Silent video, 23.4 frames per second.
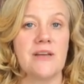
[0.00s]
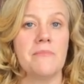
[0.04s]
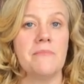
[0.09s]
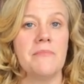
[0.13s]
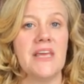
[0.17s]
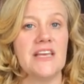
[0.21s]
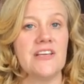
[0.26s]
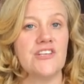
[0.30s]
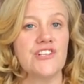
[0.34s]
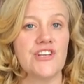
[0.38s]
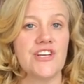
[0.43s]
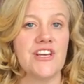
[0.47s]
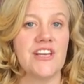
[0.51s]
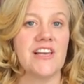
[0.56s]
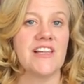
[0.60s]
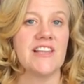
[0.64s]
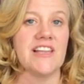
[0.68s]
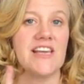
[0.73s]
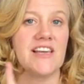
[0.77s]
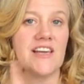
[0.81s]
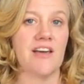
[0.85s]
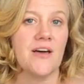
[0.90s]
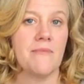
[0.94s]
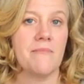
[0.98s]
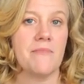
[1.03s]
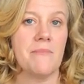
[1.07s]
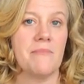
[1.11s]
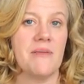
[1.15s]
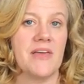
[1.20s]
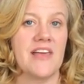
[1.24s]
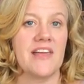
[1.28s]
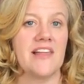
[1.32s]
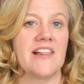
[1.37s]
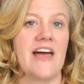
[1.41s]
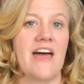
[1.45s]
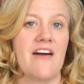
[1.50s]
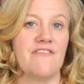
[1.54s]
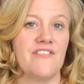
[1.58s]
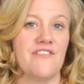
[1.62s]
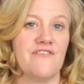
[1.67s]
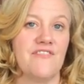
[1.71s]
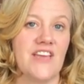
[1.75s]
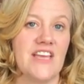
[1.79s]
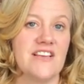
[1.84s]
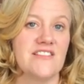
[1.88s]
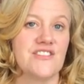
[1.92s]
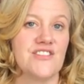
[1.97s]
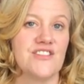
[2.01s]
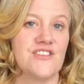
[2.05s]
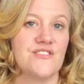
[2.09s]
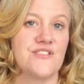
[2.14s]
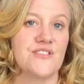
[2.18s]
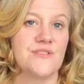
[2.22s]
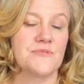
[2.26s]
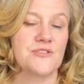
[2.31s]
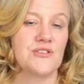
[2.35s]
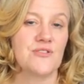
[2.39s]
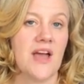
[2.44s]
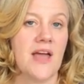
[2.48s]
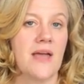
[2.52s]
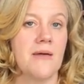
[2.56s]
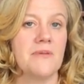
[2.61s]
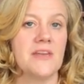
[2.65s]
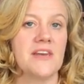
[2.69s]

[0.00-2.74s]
make sure you click on my big laughing face to subscribe,